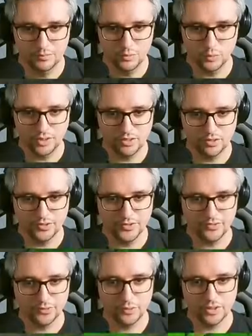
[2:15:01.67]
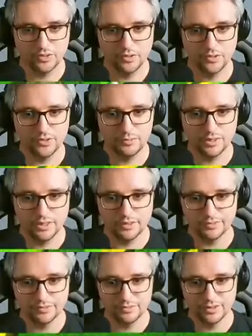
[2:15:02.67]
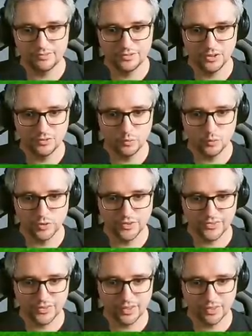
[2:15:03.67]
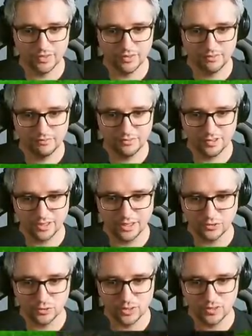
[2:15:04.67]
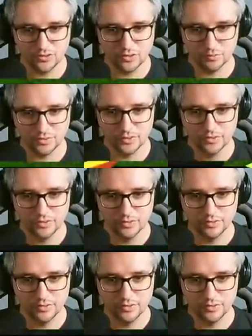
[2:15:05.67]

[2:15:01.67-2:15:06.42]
But we got this. We gotta believe. We've done worse than fucking tree stumps.